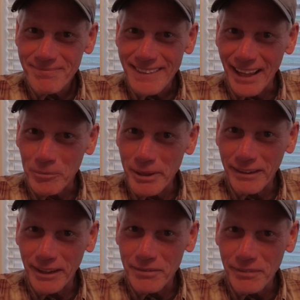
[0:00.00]
That'll be a
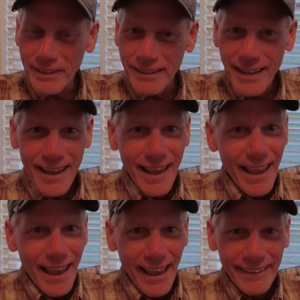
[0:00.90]
lot of fun.
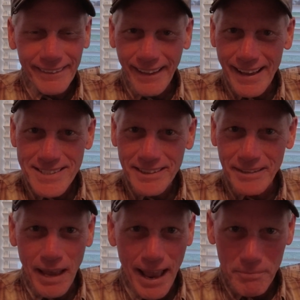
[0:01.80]
And
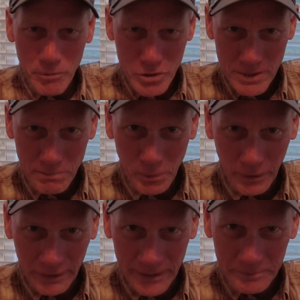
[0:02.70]
lastly, and most
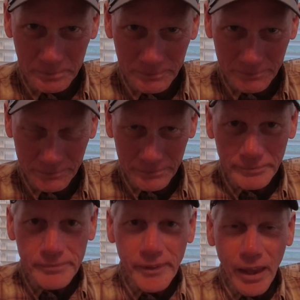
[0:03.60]
importantly,
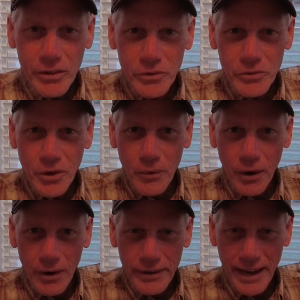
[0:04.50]
you
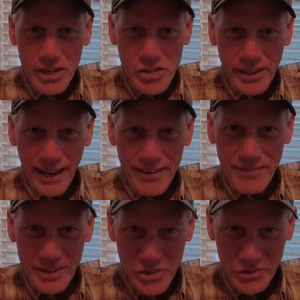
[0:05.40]
know our caching
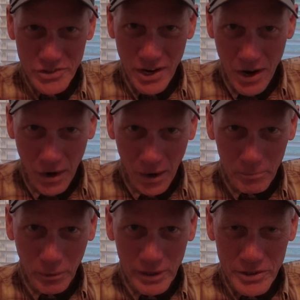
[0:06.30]
adventures are
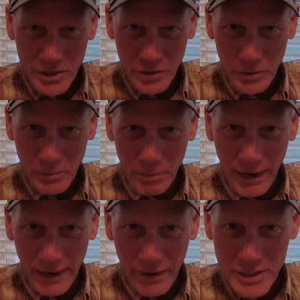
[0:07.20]
brought to you
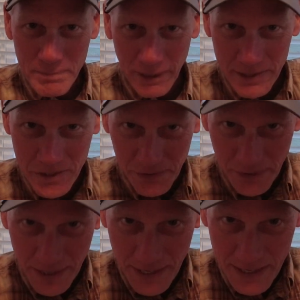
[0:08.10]
by our
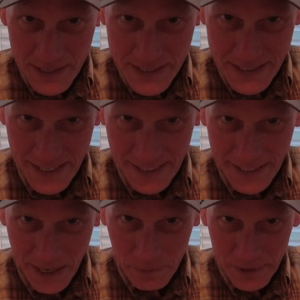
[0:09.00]
sponsor,
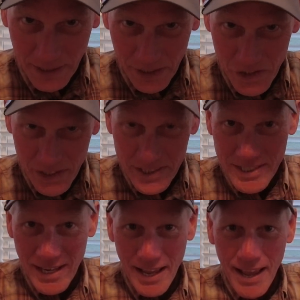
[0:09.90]
CK
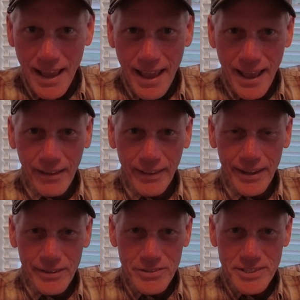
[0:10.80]
Productions,
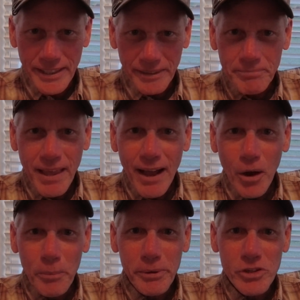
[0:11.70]
LLC.
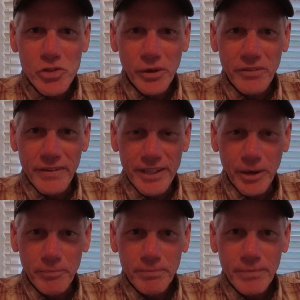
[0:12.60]
Hope you enjoy the video.